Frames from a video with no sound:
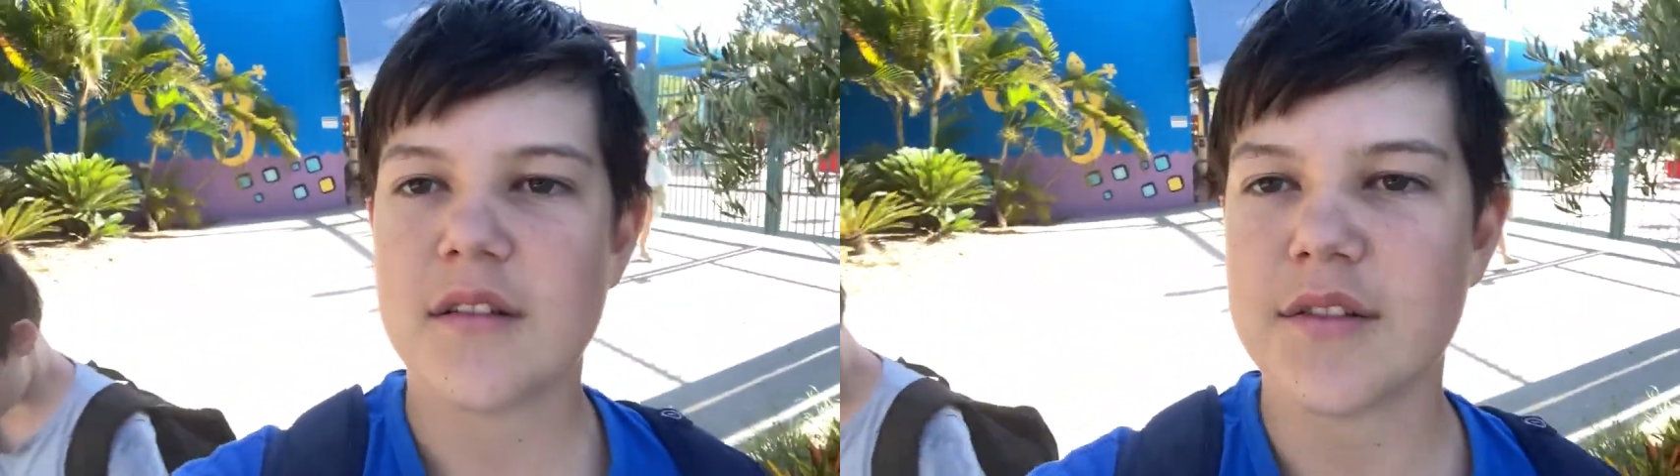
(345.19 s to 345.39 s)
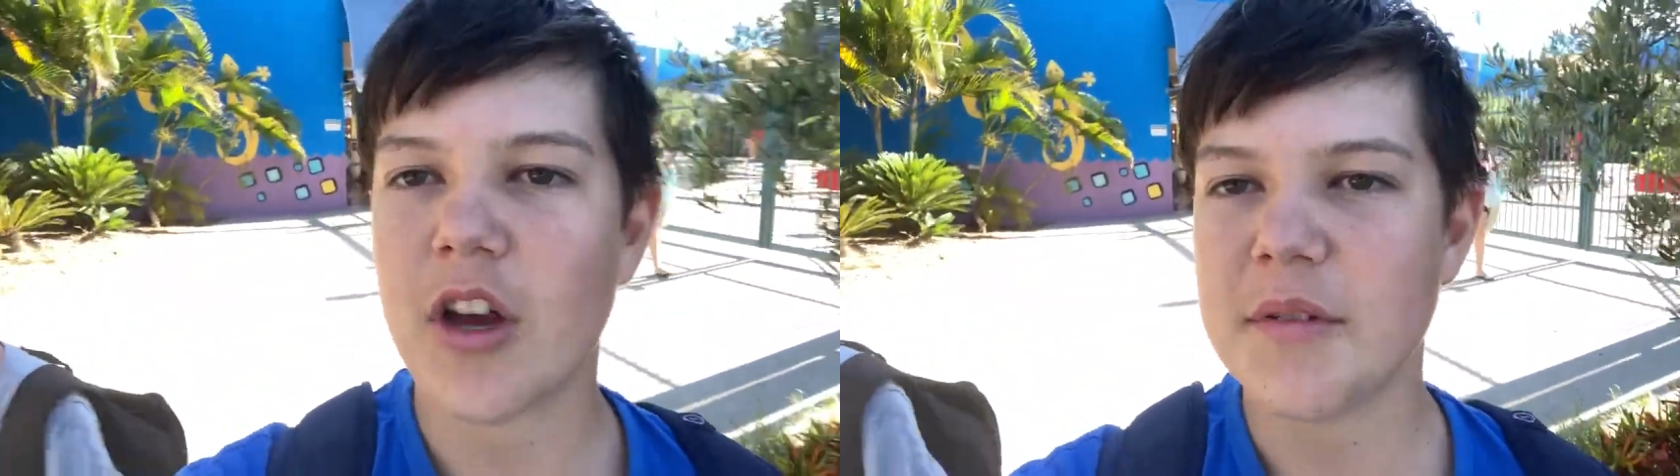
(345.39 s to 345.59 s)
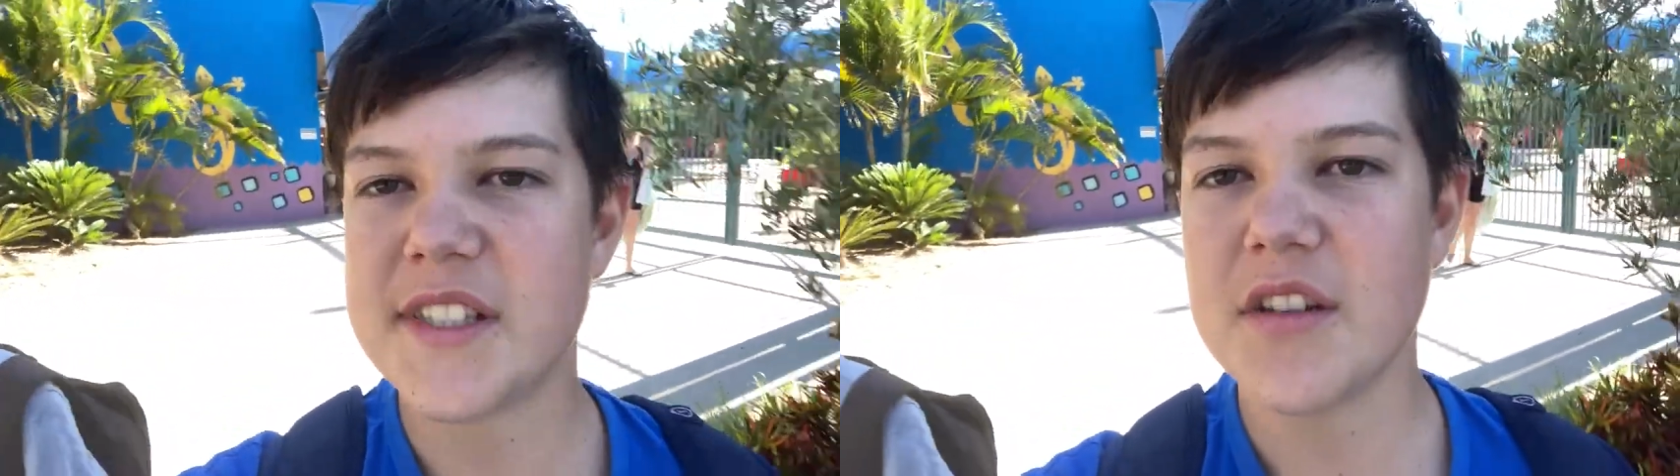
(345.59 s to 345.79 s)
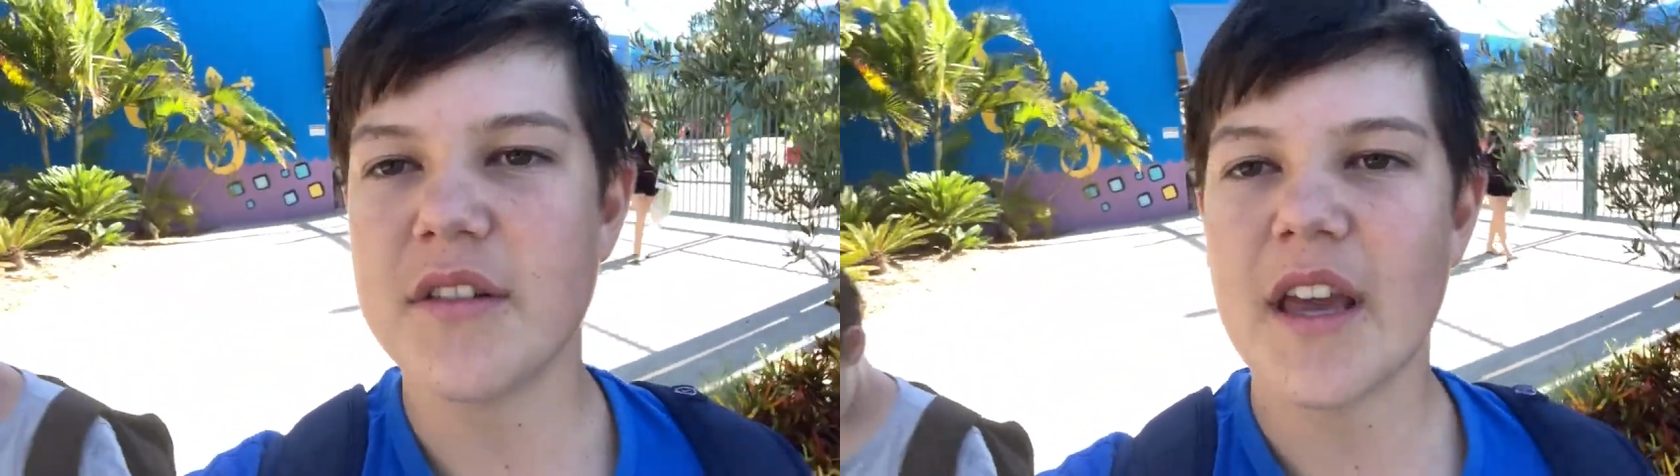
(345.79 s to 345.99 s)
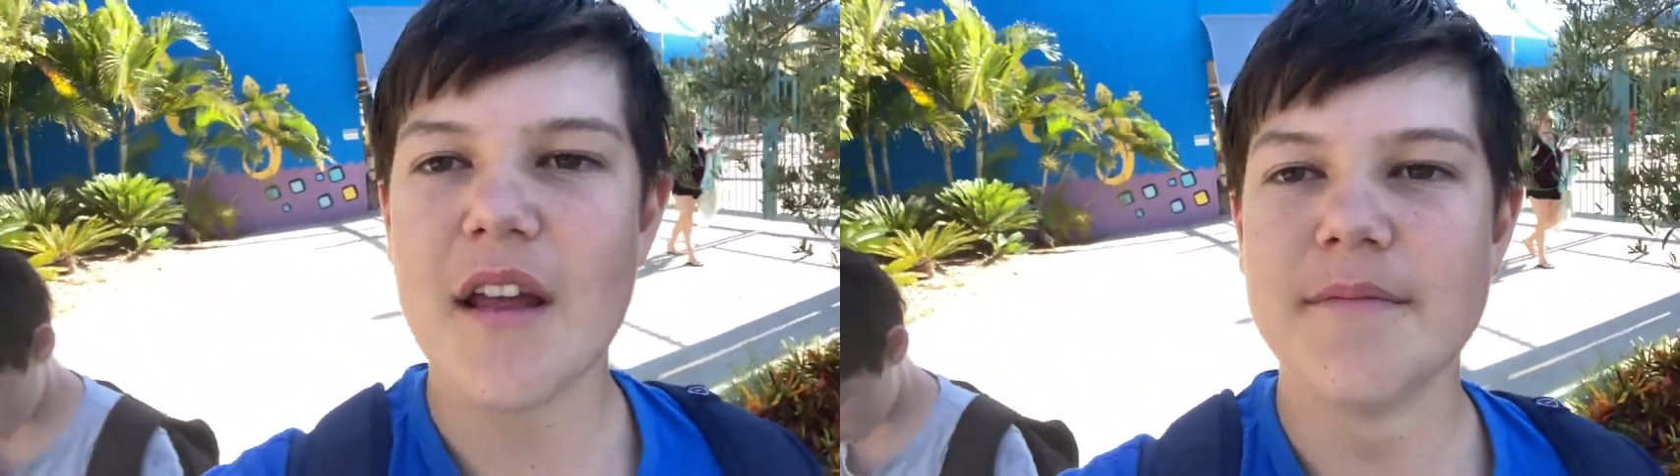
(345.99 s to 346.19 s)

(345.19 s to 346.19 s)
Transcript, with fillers: Hope to see you again.